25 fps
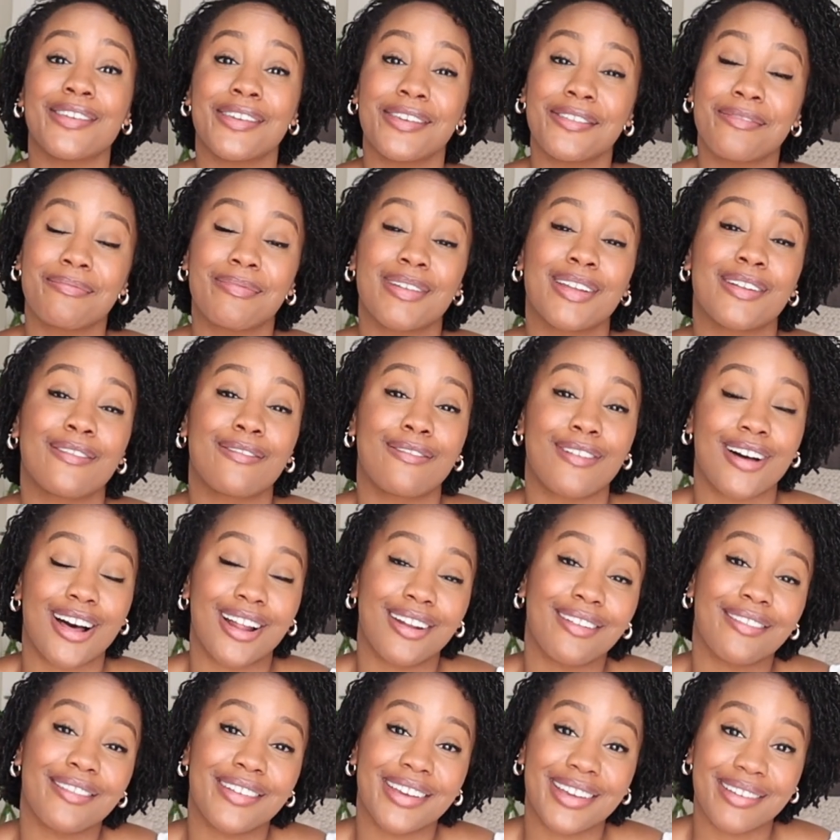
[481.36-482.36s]
you've been
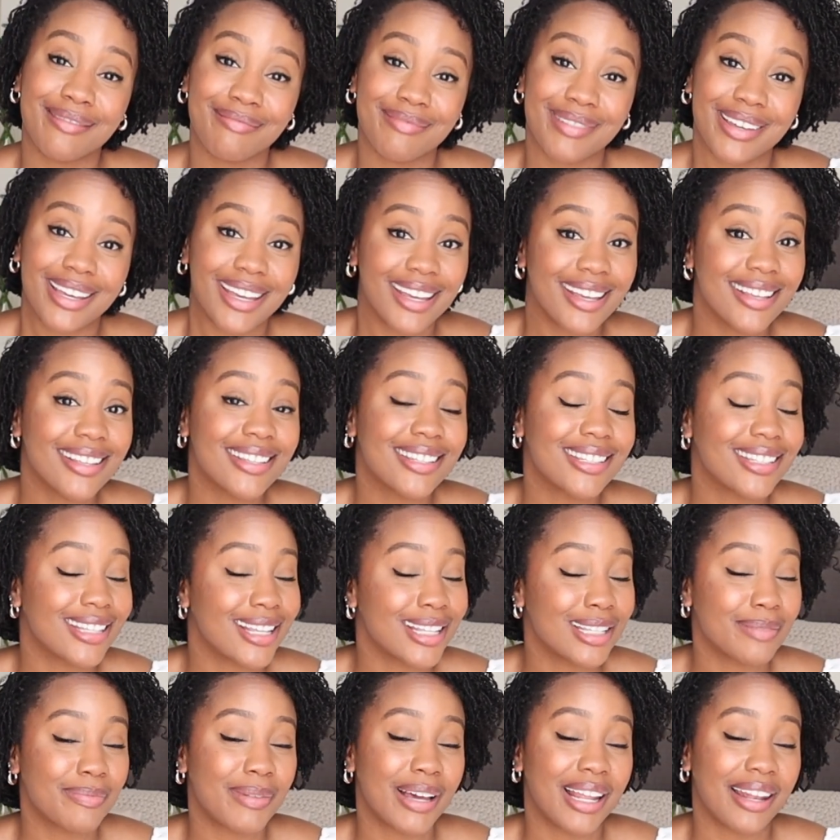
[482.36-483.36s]
following me
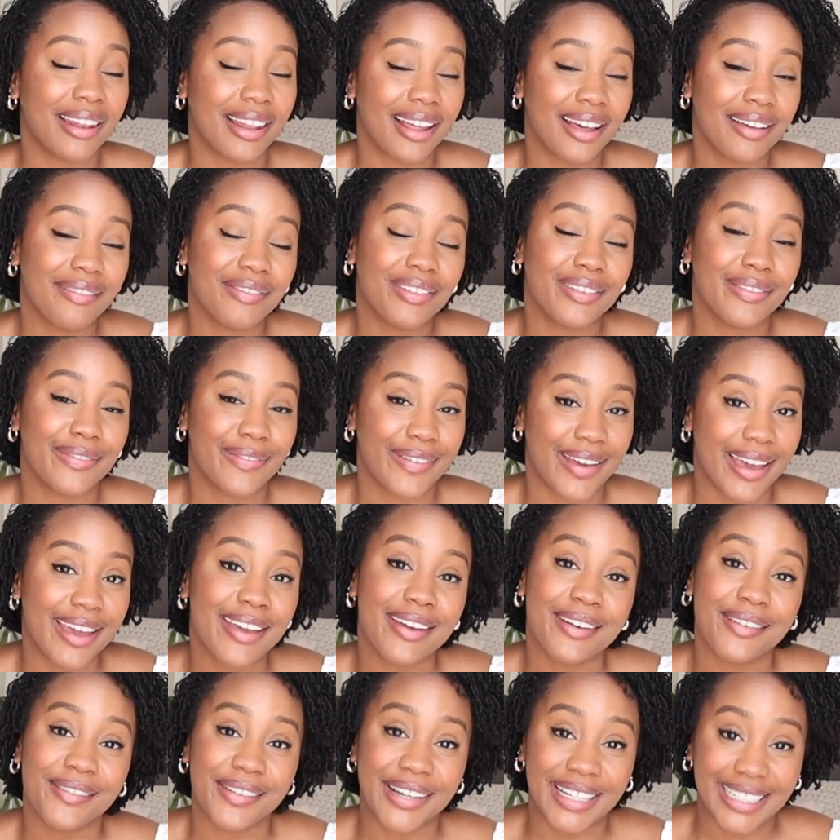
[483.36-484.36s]
since my Love
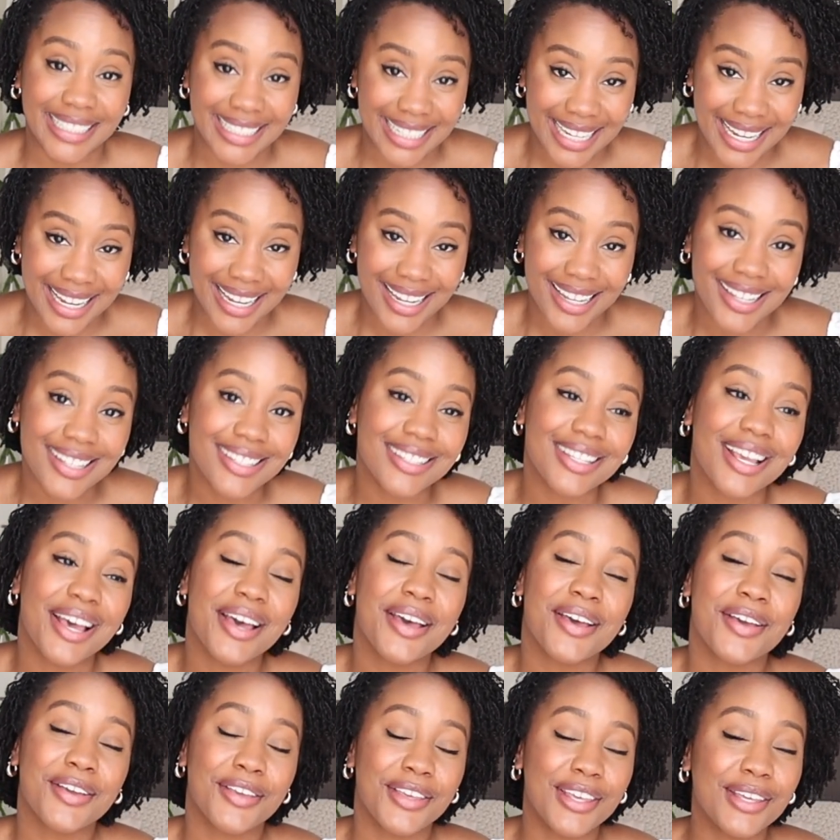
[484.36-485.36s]
Ifeyinwa days,
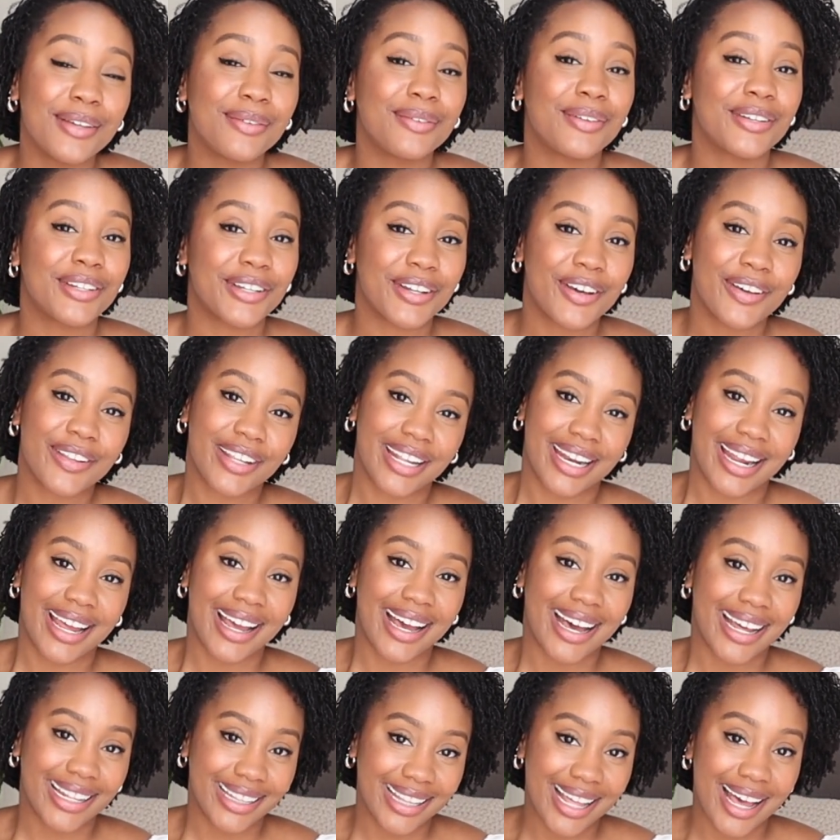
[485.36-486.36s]
you will know that I
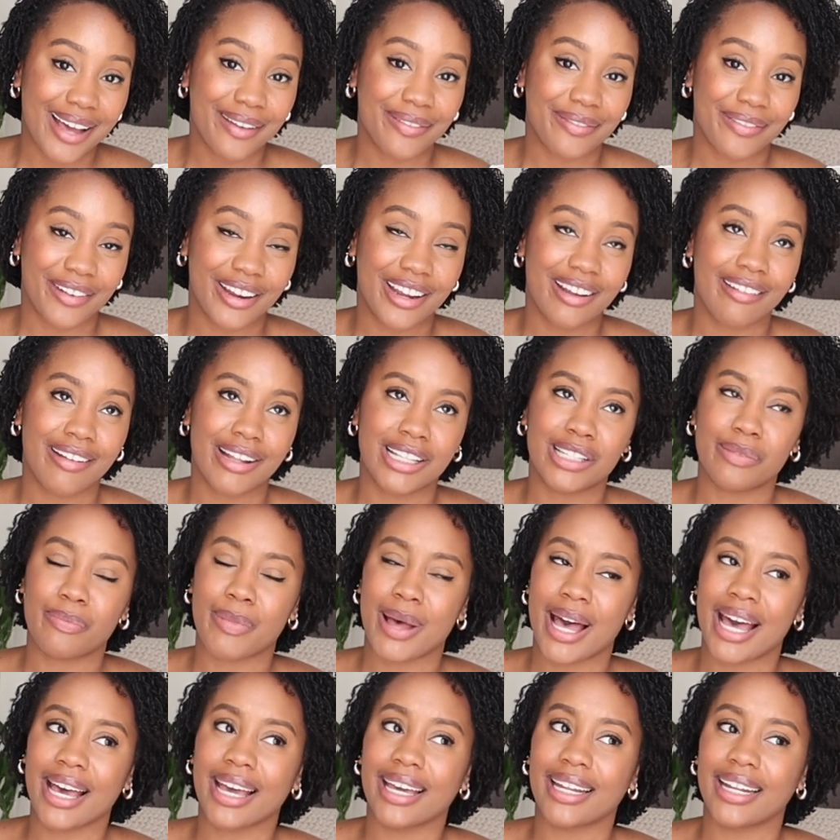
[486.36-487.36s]
had that fragrance
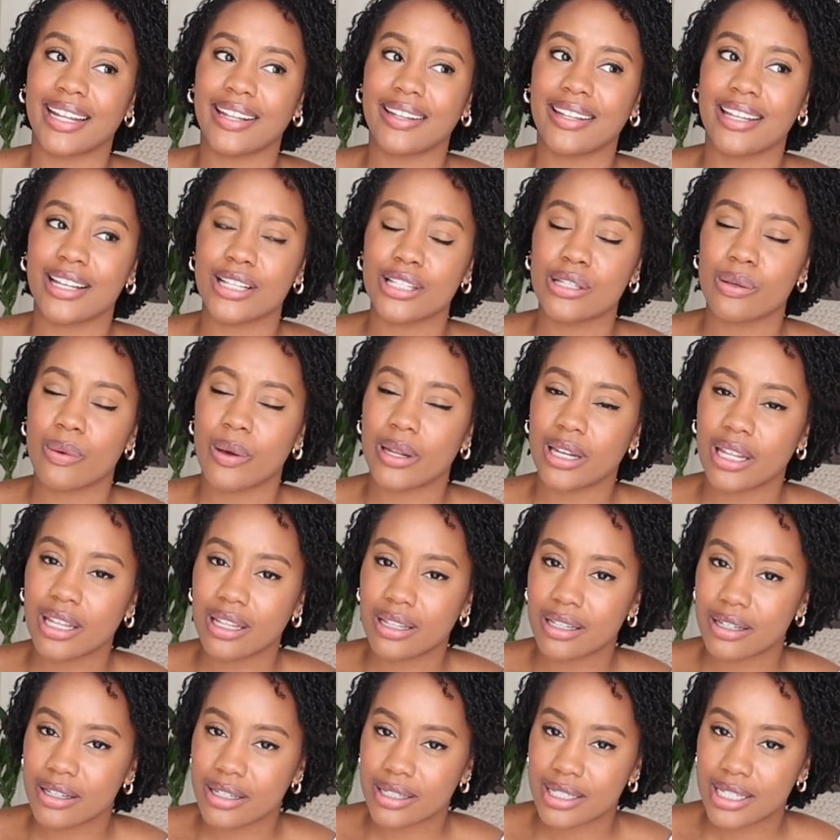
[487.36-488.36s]
back in, I think,
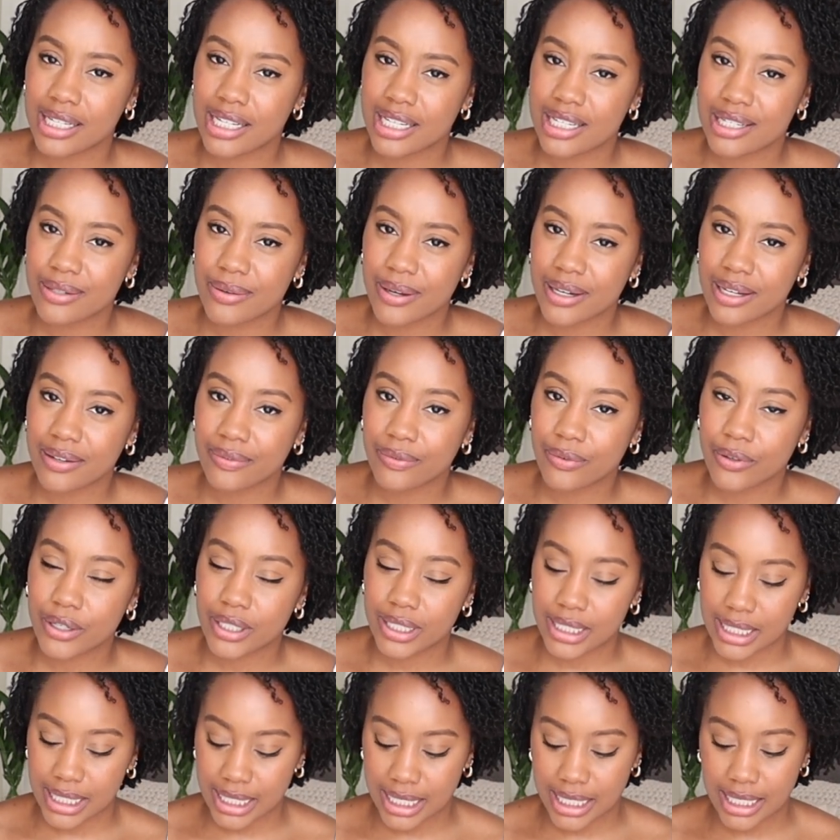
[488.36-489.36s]
2013,
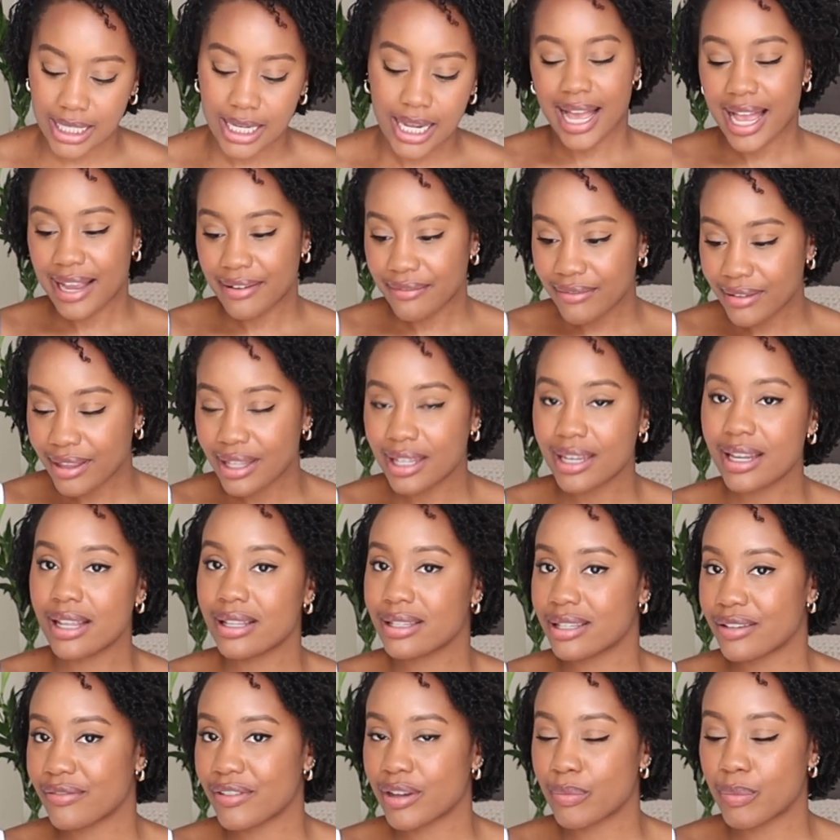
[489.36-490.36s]
2014. I really need
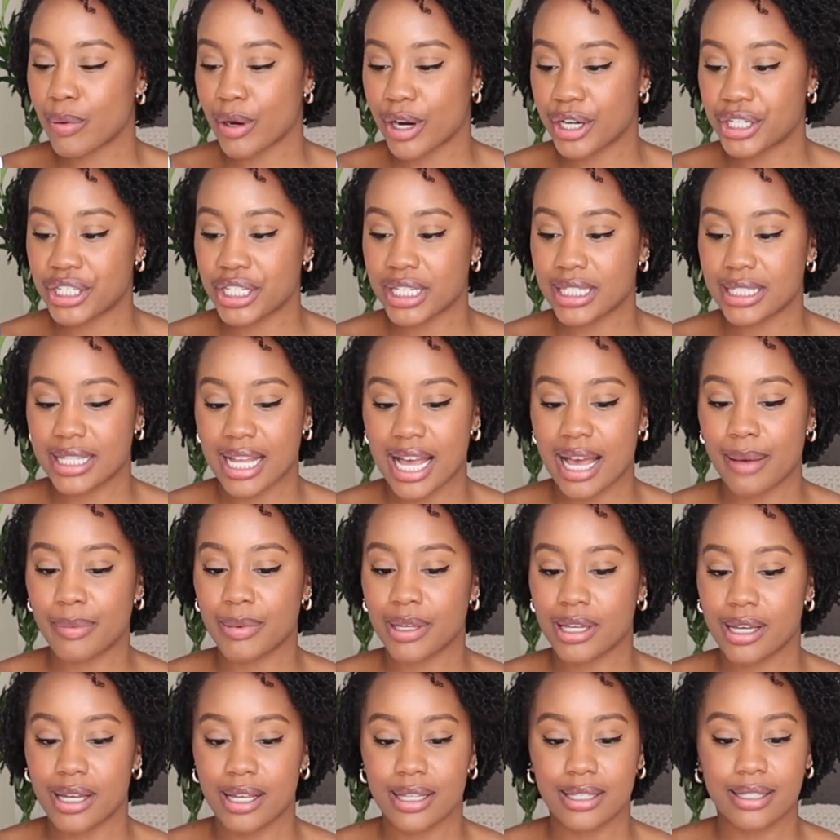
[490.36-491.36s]
to repurchase that
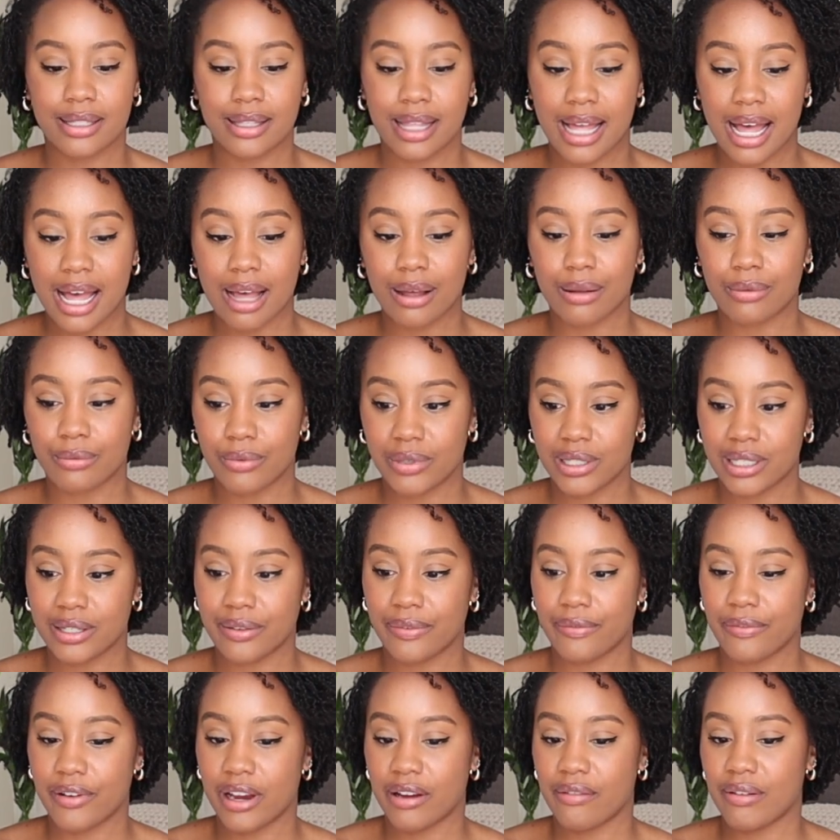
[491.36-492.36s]
because that was a
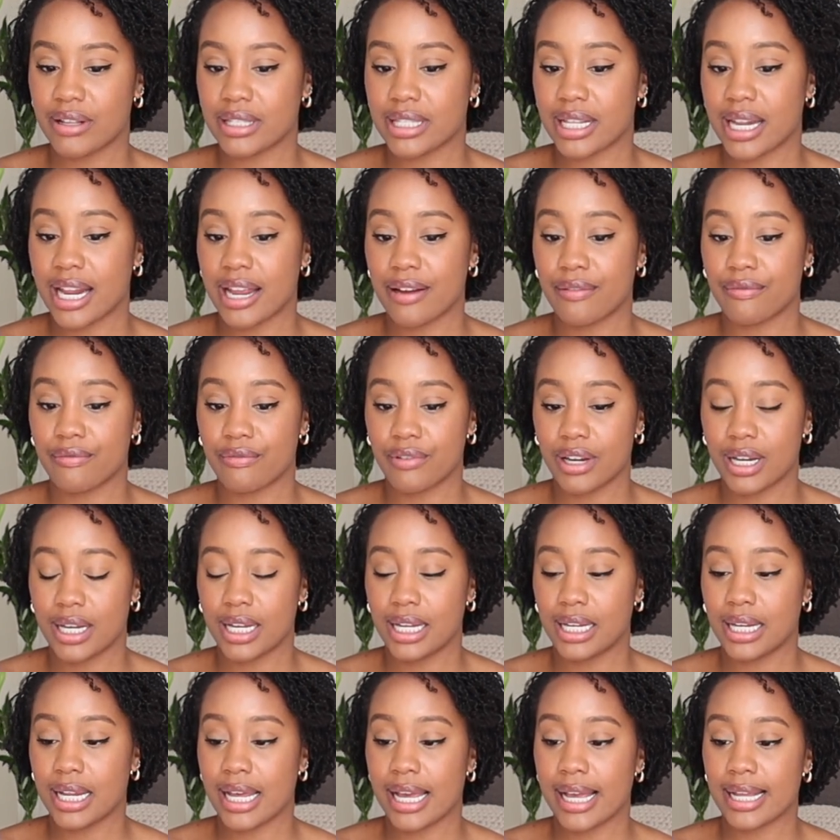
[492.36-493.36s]
fragrance that I
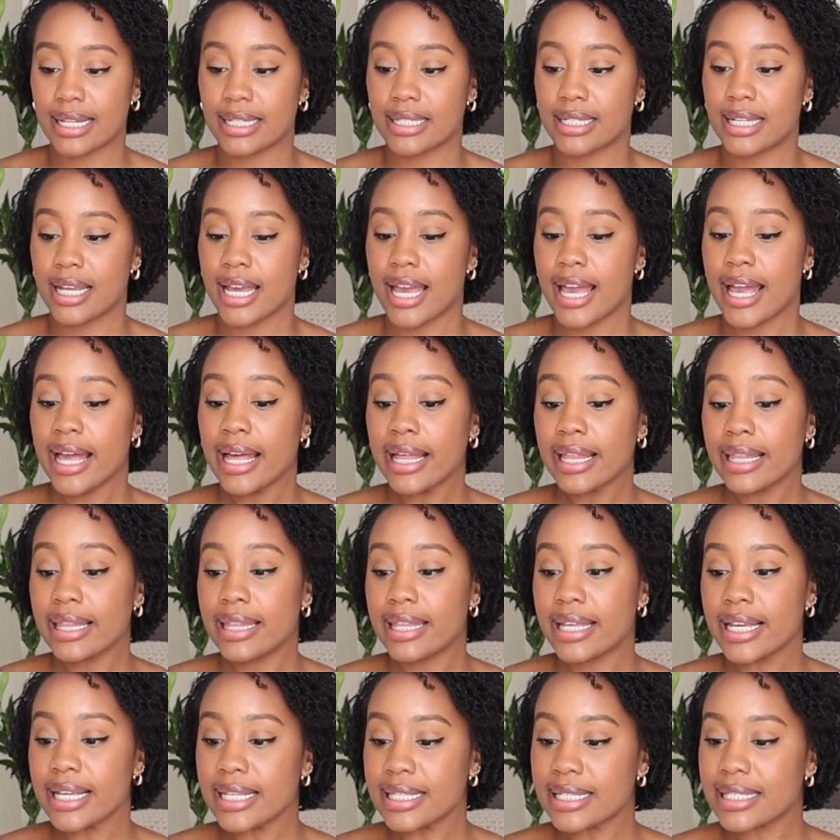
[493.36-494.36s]
really liked.
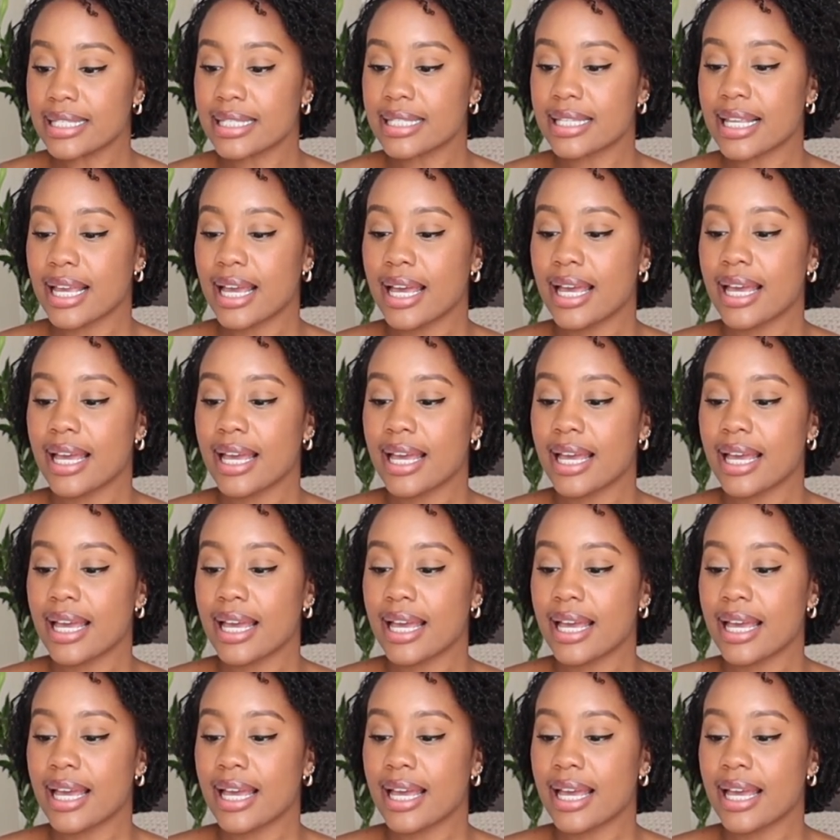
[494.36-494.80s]
This